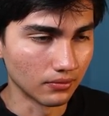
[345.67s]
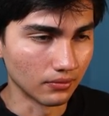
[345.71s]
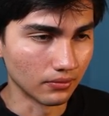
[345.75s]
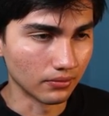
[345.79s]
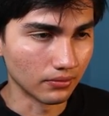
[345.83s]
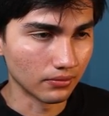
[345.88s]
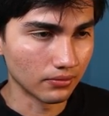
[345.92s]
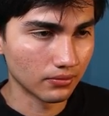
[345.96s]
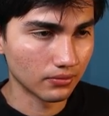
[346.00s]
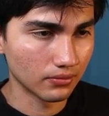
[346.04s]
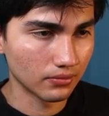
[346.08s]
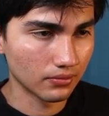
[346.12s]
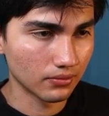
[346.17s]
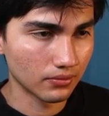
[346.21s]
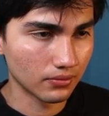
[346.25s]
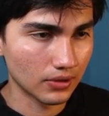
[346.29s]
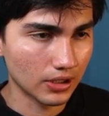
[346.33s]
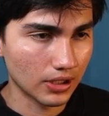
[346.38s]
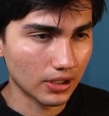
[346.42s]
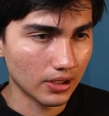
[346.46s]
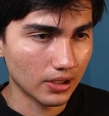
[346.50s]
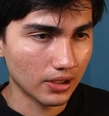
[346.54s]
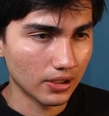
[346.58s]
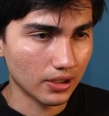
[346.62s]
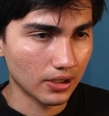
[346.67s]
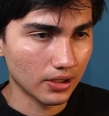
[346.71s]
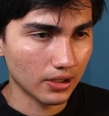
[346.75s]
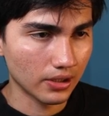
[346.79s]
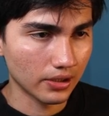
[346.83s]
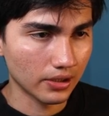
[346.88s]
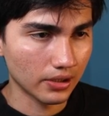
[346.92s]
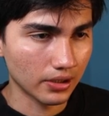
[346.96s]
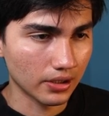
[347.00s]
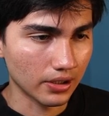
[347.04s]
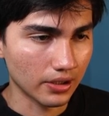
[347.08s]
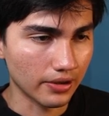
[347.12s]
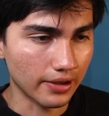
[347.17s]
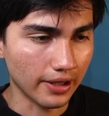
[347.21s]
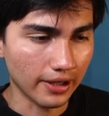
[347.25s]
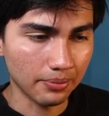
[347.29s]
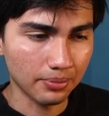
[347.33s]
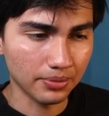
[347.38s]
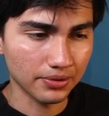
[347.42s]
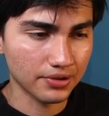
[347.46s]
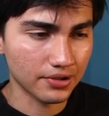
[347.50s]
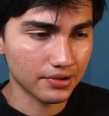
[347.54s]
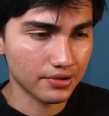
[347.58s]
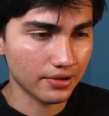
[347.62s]
Hmm. In
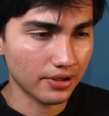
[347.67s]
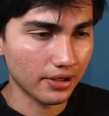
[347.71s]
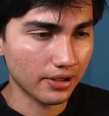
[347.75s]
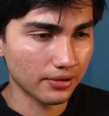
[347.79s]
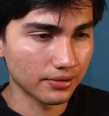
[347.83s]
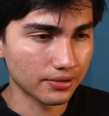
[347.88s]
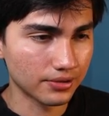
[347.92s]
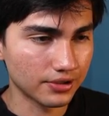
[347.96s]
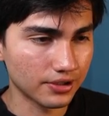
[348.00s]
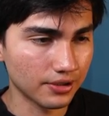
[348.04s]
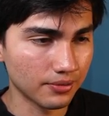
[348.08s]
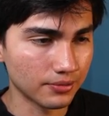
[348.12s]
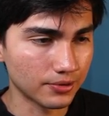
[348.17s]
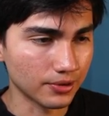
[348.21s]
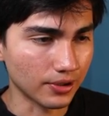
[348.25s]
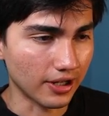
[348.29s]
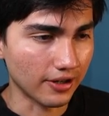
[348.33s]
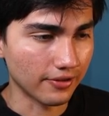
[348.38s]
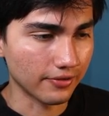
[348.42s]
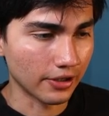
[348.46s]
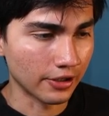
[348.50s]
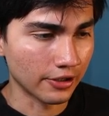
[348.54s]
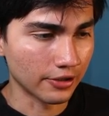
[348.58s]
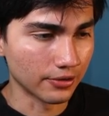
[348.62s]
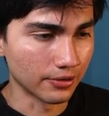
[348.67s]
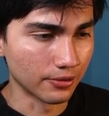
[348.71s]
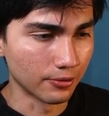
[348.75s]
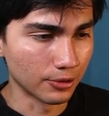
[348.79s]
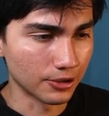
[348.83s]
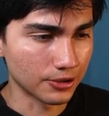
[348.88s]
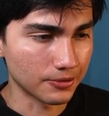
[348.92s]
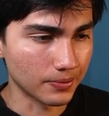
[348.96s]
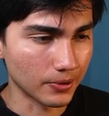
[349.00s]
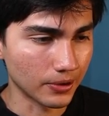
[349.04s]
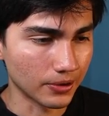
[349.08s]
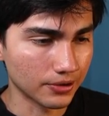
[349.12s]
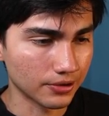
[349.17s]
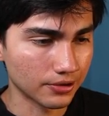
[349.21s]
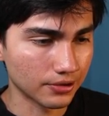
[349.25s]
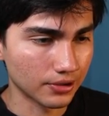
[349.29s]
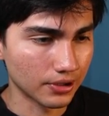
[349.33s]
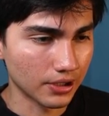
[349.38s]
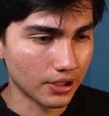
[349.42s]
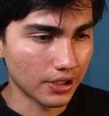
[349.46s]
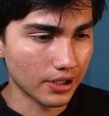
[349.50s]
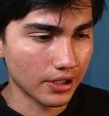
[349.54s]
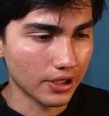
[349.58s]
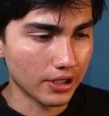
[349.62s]
that position, I don't seem to have any good
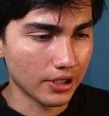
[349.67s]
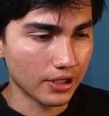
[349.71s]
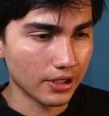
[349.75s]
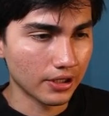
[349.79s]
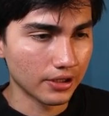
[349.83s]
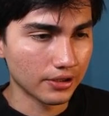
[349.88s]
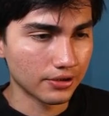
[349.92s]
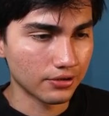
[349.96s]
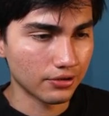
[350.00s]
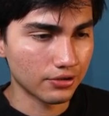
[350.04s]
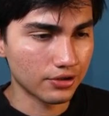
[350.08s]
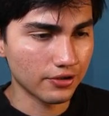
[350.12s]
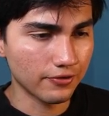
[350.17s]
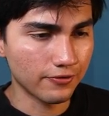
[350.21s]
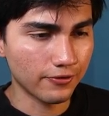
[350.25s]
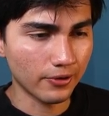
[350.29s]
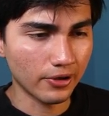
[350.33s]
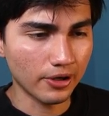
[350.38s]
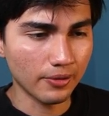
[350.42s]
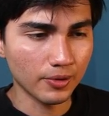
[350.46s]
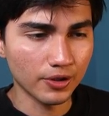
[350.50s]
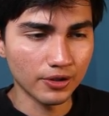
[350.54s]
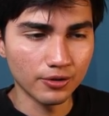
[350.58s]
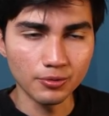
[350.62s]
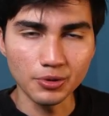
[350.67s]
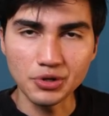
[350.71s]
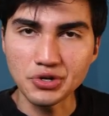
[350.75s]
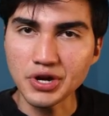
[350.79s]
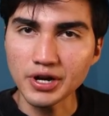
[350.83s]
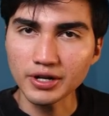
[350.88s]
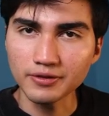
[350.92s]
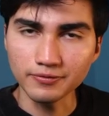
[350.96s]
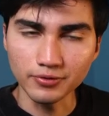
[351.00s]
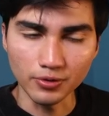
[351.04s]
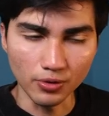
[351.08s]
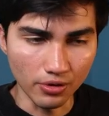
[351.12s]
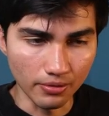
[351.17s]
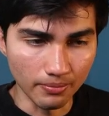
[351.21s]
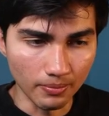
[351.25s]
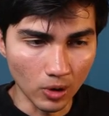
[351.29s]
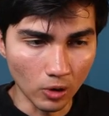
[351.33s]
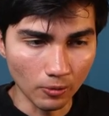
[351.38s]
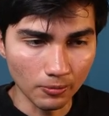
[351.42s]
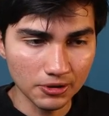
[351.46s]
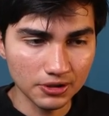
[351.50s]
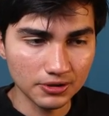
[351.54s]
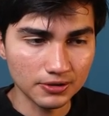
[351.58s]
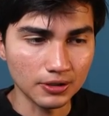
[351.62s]
response. So g4 I'm going to reject for the
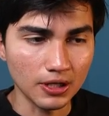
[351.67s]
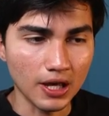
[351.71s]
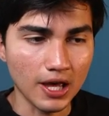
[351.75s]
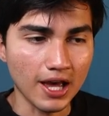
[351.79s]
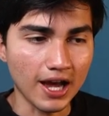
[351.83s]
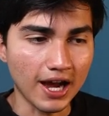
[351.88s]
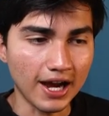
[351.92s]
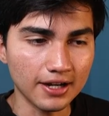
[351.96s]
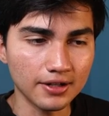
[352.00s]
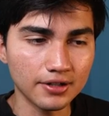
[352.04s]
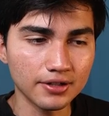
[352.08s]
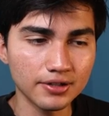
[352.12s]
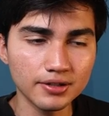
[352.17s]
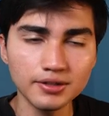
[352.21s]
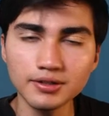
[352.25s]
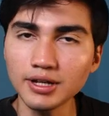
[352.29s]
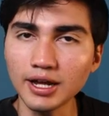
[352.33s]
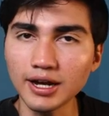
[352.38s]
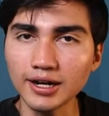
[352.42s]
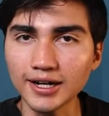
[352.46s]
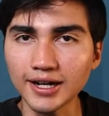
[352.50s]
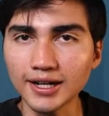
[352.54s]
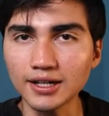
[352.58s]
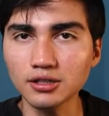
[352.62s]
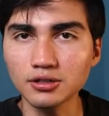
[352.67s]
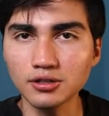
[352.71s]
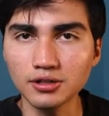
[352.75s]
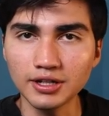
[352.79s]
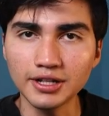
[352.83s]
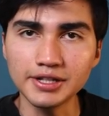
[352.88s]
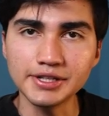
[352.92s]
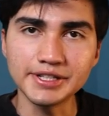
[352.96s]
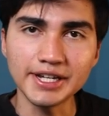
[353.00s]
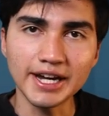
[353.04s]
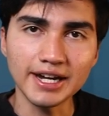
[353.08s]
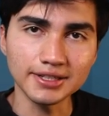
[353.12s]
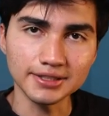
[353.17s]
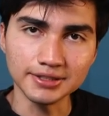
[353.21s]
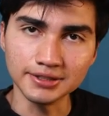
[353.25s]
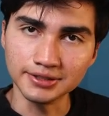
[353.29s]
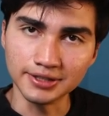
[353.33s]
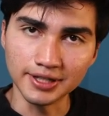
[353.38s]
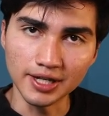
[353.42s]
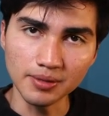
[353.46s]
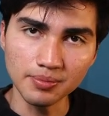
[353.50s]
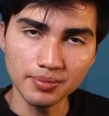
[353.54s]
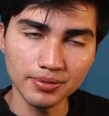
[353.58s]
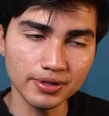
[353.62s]
moment. I didn't calculate that
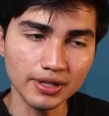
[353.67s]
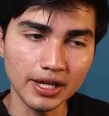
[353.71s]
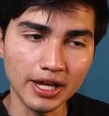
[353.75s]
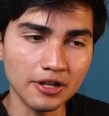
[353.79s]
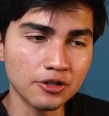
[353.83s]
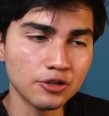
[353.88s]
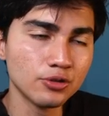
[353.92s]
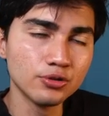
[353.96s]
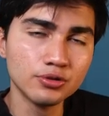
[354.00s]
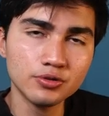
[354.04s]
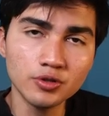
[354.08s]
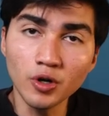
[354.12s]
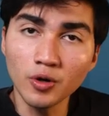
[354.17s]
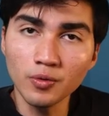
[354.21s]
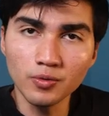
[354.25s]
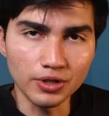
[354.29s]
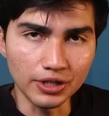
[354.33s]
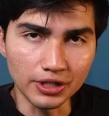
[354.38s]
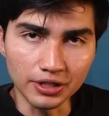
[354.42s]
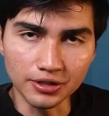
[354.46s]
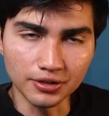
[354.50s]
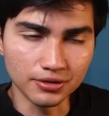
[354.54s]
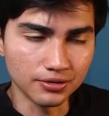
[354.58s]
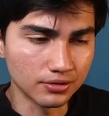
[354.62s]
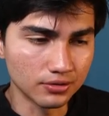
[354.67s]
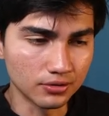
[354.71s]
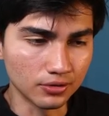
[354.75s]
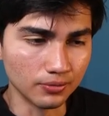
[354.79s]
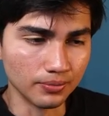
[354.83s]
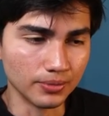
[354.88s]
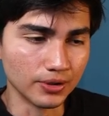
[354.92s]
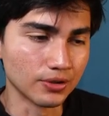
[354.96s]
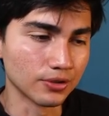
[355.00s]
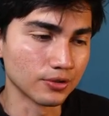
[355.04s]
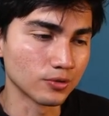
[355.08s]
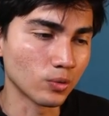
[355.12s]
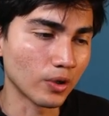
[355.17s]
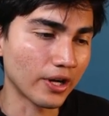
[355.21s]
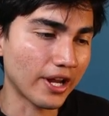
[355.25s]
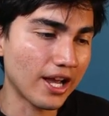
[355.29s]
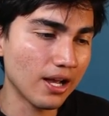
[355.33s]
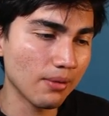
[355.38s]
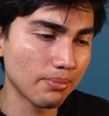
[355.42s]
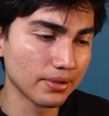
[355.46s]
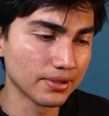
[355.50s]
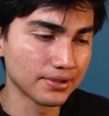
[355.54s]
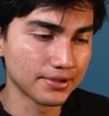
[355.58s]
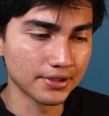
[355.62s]
in depth, and you don't need to, because what
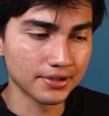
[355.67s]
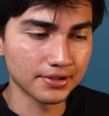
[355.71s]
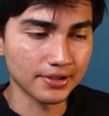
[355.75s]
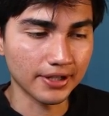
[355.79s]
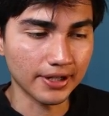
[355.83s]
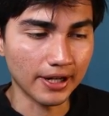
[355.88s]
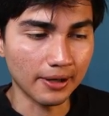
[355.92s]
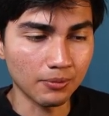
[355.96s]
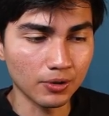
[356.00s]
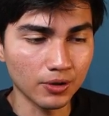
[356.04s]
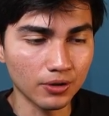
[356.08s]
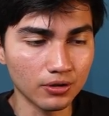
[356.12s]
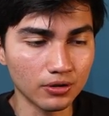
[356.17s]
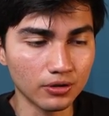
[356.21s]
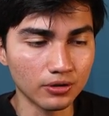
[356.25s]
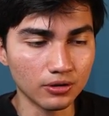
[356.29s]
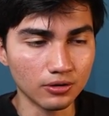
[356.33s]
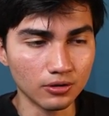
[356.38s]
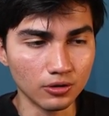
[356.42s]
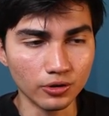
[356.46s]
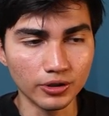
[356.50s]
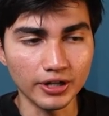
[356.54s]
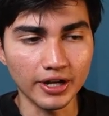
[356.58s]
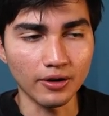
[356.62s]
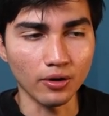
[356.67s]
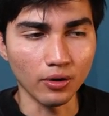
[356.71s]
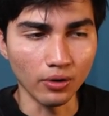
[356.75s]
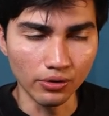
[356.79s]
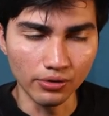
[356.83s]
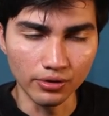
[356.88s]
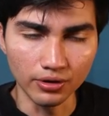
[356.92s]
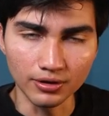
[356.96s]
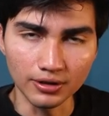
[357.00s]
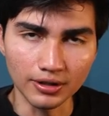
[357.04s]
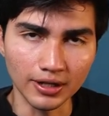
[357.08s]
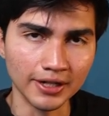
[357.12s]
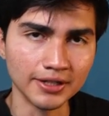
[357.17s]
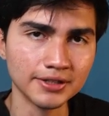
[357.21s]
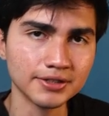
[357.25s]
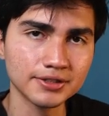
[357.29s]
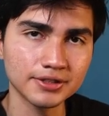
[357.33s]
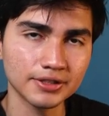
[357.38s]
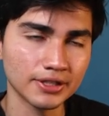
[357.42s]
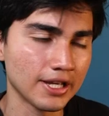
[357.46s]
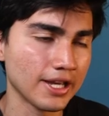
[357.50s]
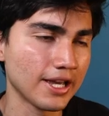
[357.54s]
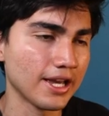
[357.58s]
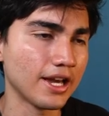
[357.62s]
happens is that I'm going to look at other
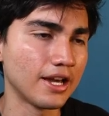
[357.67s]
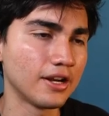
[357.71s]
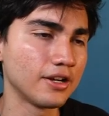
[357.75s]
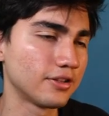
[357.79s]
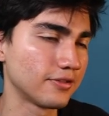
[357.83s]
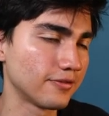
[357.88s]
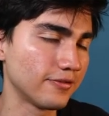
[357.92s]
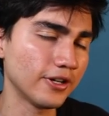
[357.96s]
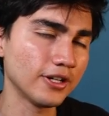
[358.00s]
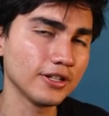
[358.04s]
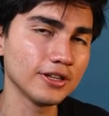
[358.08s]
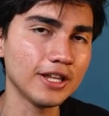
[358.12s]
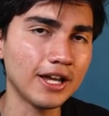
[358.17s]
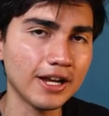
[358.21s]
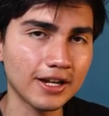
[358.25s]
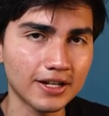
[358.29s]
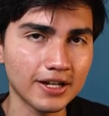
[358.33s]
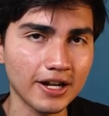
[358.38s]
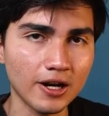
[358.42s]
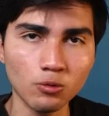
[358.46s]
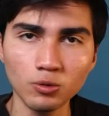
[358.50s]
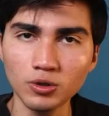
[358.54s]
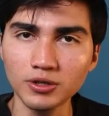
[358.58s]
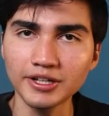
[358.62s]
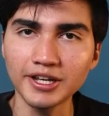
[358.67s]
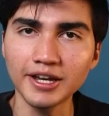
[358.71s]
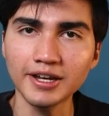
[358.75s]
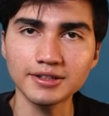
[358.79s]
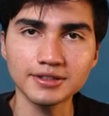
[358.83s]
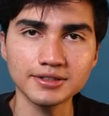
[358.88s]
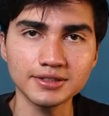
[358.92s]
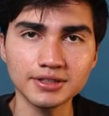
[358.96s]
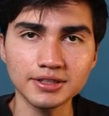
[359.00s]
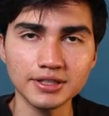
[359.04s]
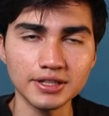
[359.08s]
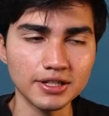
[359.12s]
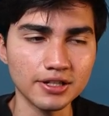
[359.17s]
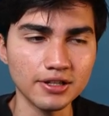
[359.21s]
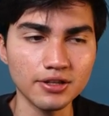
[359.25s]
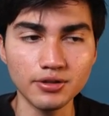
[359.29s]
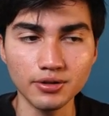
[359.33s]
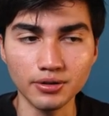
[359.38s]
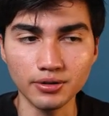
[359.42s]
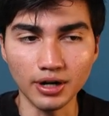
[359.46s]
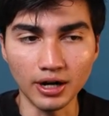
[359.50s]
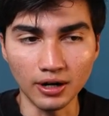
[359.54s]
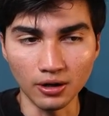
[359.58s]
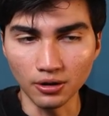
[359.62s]
lines, and it's very likely I will get
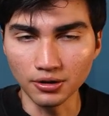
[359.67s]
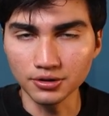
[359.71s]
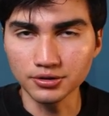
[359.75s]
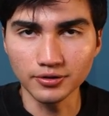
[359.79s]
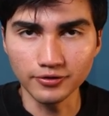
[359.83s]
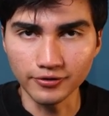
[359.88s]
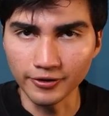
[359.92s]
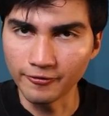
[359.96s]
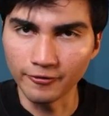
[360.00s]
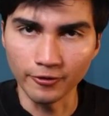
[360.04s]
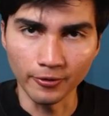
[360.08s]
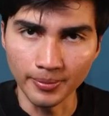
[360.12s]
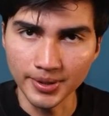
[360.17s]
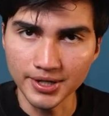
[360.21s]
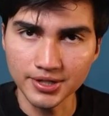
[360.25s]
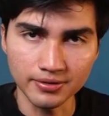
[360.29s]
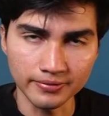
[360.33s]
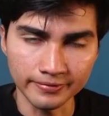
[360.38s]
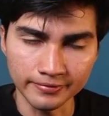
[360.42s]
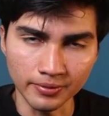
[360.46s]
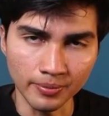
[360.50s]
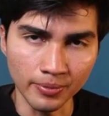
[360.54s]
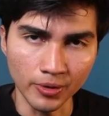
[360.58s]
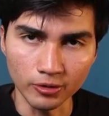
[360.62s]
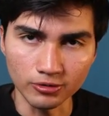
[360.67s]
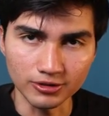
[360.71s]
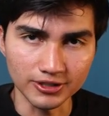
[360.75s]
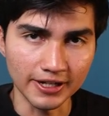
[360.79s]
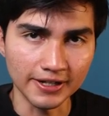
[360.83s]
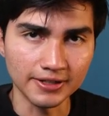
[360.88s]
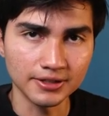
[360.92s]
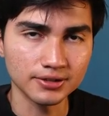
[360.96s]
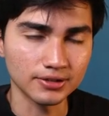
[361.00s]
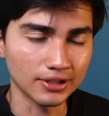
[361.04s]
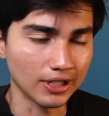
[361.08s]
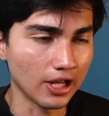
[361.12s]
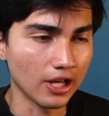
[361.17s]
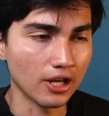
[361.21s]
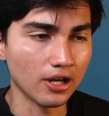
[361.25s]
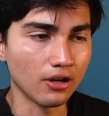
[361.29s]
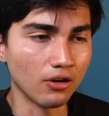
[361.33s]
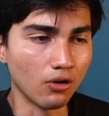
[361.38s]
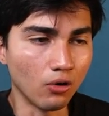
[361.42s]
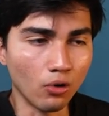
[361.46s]
either a lot of information from those lines,